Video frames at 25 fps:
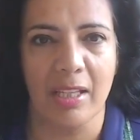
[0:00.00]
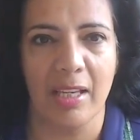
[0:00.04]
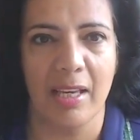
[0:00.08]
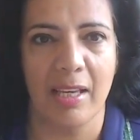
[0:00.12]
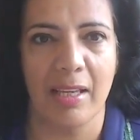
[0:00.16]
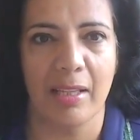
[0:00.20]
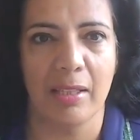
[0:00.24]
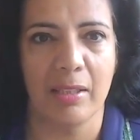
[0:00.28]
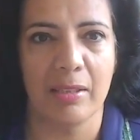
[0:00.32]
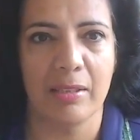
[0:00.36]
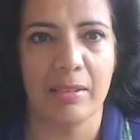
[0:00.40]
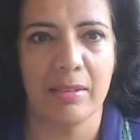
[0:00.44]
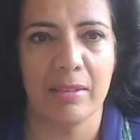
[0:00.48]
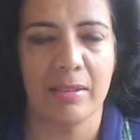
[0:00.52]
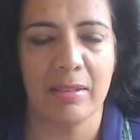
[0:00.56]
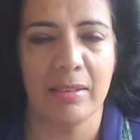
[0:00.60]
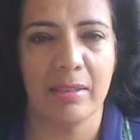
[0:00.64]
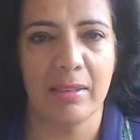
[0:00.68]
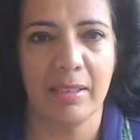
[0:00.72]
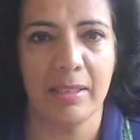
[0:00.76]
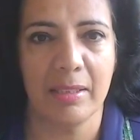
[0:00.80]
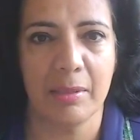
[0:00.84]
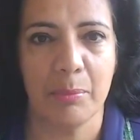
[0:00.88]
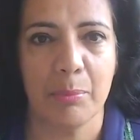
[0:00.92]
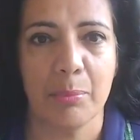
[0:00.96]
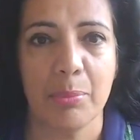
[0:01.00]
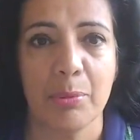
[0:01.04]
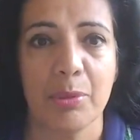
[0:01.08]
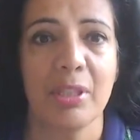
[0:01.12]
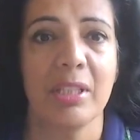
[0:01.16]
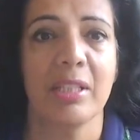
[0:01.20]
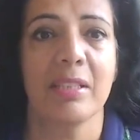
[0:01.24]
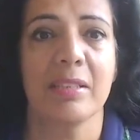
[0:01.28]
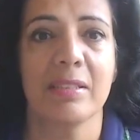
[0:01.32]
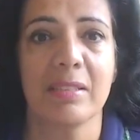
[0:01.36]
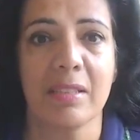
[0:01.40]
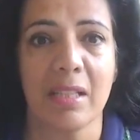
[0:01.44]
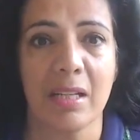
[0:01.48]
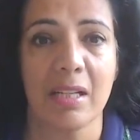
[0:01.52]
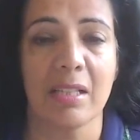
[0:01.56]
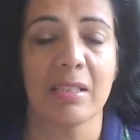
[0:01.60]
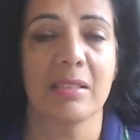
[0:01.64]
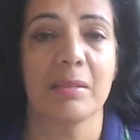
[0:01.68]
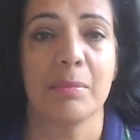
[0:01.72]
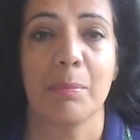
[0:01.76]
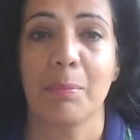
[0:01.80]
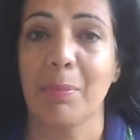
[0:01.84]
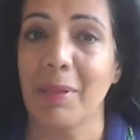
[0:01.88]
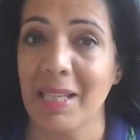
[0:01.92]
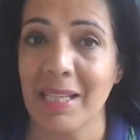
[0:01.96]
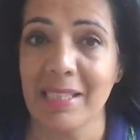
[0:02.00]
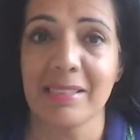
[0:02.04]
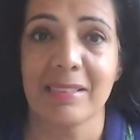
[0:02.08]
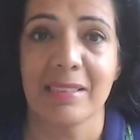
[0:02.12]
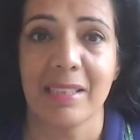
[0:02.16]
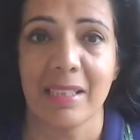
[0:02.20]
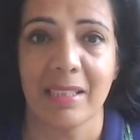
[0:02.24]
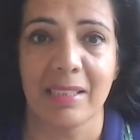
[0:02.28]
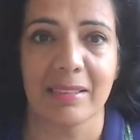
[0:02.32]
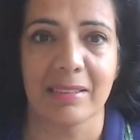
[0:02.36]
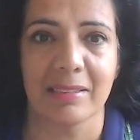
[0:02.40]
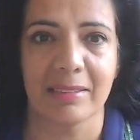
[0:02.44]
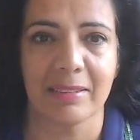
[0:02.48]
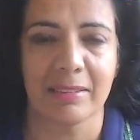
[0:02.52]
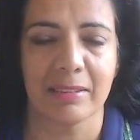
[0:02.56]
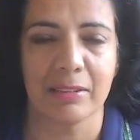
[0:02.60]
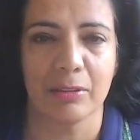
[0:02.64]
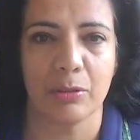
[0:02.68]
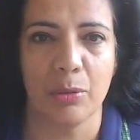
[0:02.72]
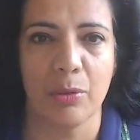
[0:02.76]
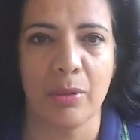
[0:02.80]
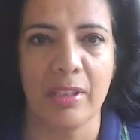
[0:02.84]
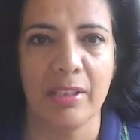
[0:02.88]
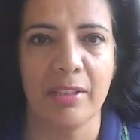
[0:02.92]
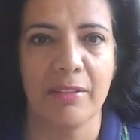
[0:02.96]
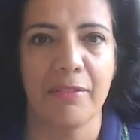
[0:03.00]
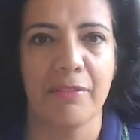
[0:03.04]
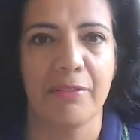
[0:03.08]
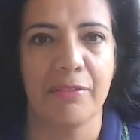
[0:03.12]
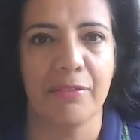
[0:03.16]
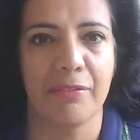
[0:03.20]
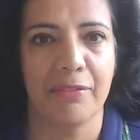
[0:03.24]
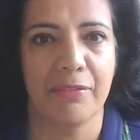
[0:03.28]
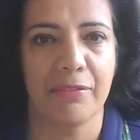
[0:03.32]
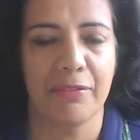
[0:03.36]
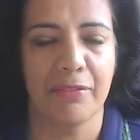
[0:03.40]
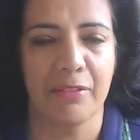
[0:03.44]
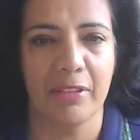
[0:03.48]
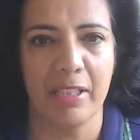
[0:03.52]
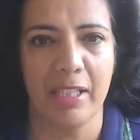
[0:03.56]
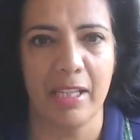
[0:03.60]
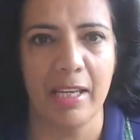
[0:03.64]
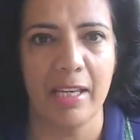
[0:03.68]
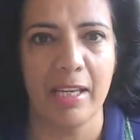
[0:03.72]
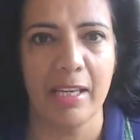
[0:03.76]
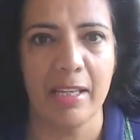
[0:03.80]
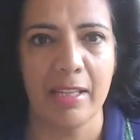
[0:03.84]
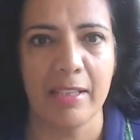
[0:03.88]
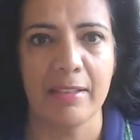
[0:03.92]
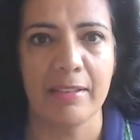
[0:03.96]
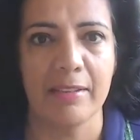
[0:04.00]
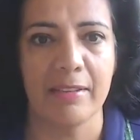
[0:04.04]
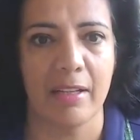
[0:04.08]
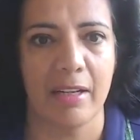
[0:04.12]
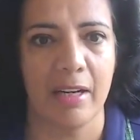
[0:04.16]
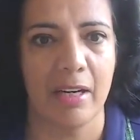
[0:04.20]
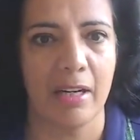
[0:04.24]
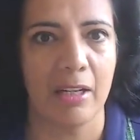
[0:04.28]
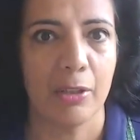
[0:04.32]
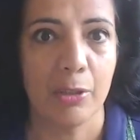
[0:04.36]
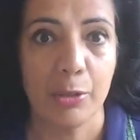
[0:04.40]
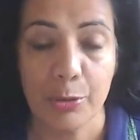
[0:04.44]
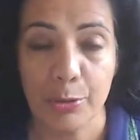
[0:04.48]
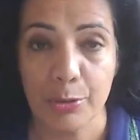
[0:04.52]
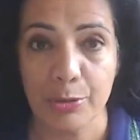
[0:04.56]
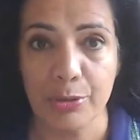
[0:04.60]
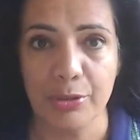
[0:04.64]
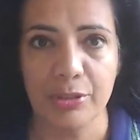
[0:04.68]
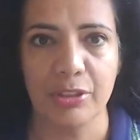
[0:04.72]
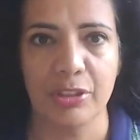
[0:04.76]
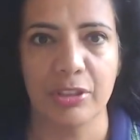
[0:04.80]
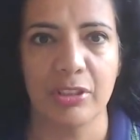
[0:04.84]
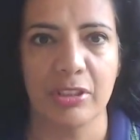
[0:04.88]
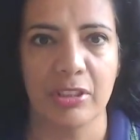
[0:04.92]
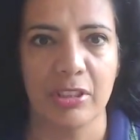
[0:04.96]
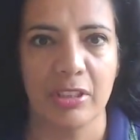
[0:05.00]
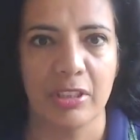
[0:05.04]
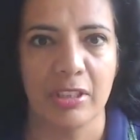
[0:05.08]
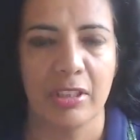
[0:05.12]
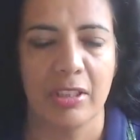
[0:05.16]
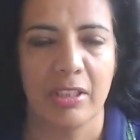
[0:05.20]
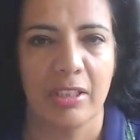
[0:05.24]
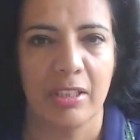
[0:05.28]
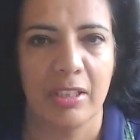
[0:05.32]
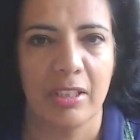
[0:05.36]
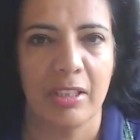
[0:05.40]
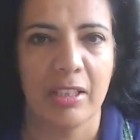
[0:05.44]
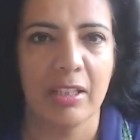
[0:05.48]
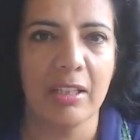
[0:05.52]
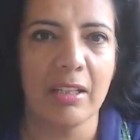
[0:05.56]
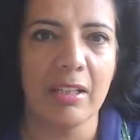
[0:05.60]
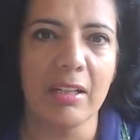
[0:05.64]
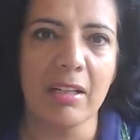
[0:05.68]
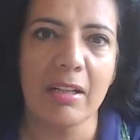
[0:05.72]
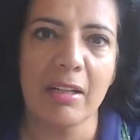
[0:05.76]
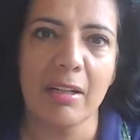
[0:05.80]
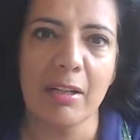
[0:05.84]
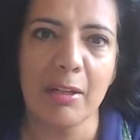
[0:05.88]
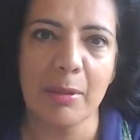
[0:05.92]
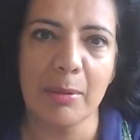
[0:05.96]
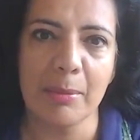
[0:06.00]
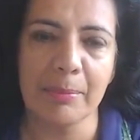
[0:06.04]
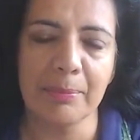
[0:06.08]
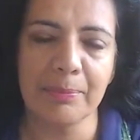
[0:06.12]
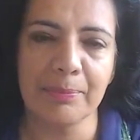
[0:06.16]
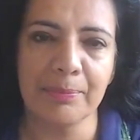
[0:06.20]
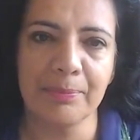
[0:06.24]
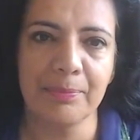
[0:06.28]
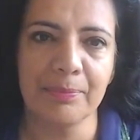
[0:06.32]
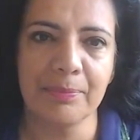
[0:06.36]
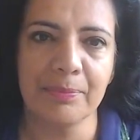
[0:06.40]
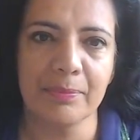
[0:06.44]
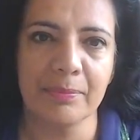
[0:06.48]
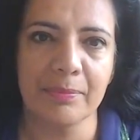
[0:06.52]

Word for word: And it brings us blessings to live in a good um,